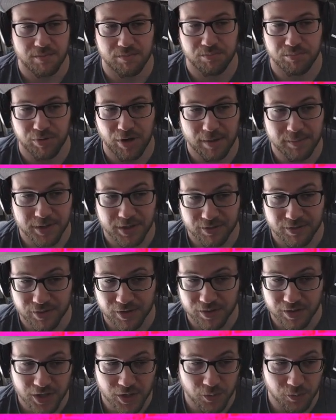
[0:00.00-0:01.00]
probably,
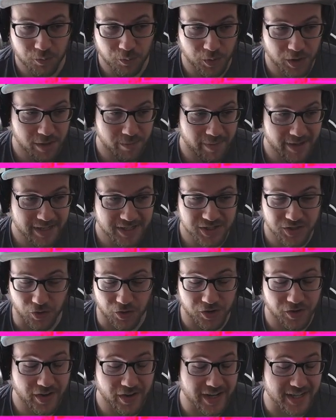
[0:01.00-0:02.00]
you know, one of the best
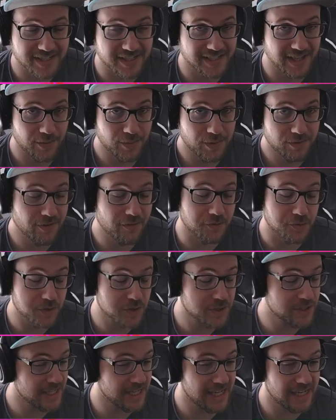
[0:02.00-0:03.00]
starter decks that we've ever
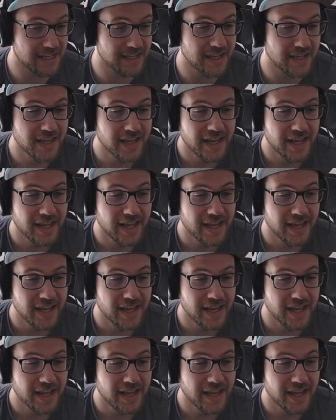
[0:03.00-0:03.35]
seen.